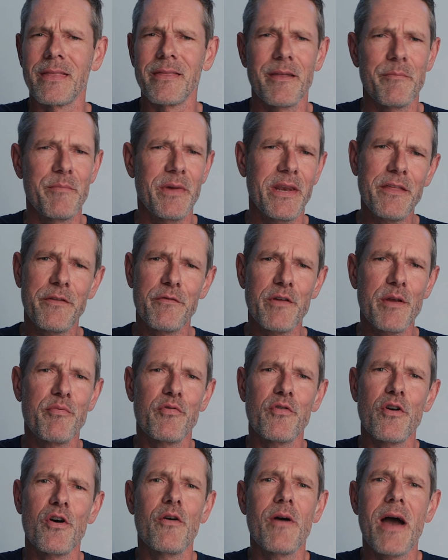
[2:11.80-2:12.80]
The Mini 3
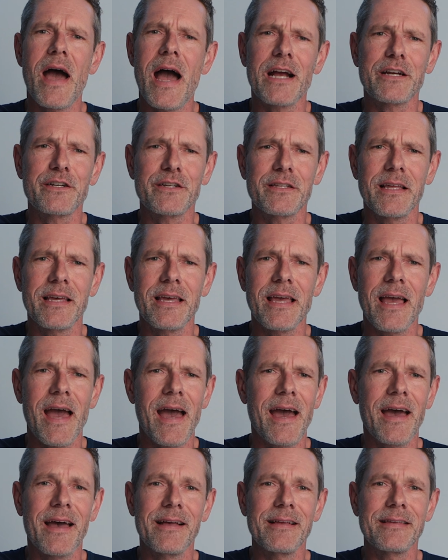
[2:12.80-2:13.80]
Pro actually
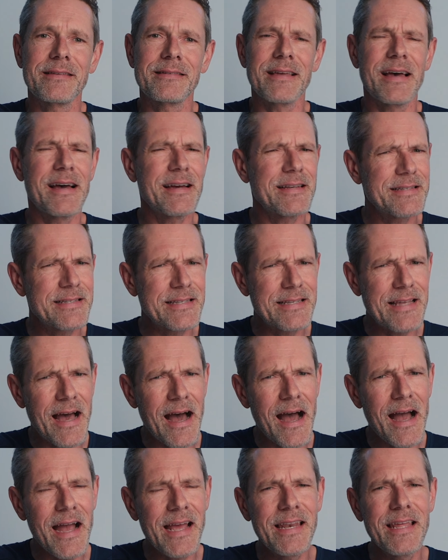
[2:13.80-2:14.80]
has a
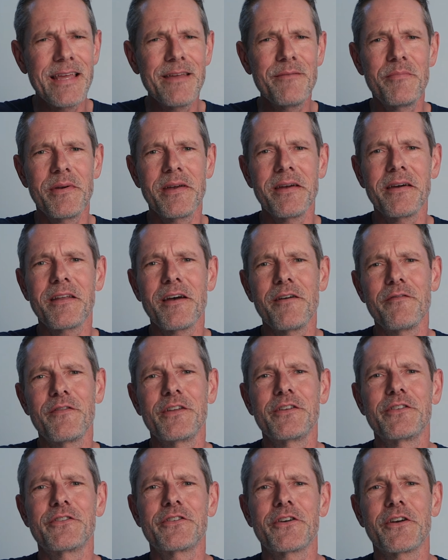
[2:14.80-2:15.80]
tiny bit of
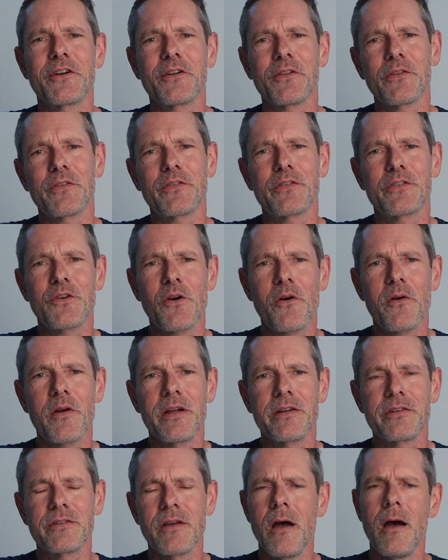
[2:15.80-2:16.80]
internal
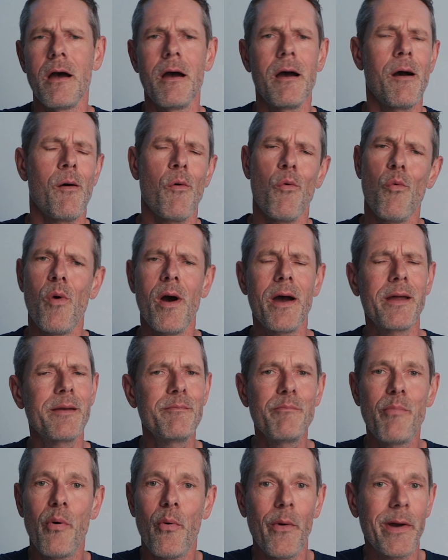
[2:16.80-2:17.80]
storage,
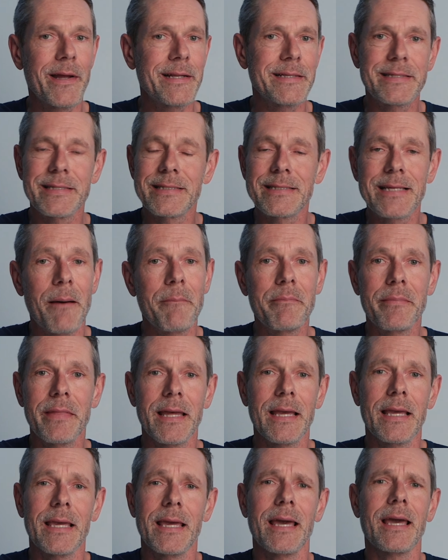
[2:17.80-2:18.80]

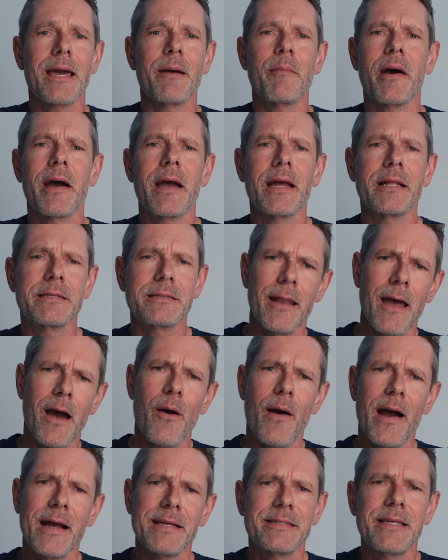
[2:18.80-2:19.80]
1-point-something gigabytes.
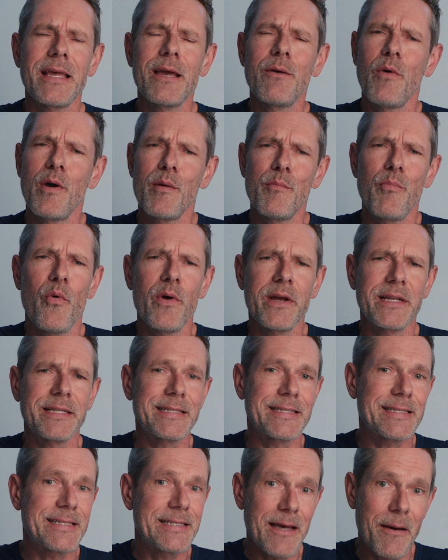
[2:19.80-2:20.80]
Now, I say
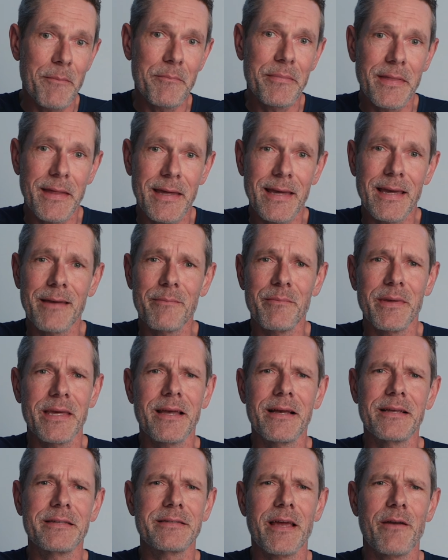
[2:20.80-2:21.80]
1-point-something
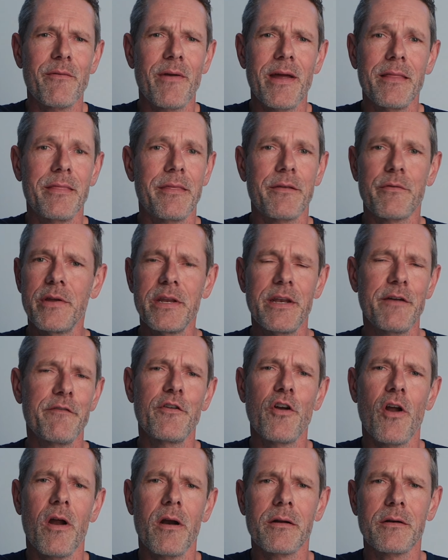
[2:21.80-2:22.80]
because I read 3
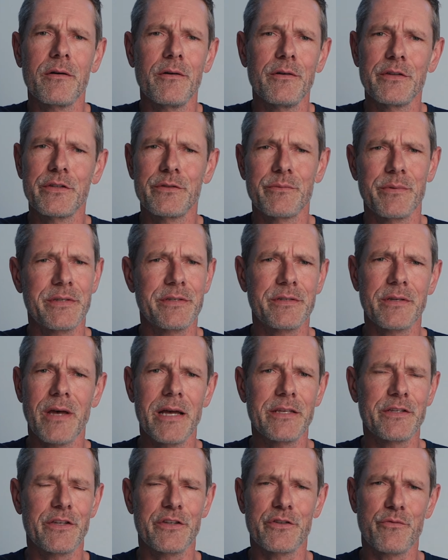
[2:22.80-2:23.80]
different articles with
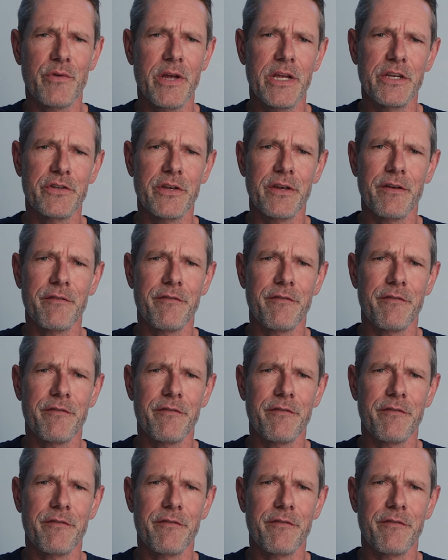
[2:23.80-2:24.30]
sizes ranging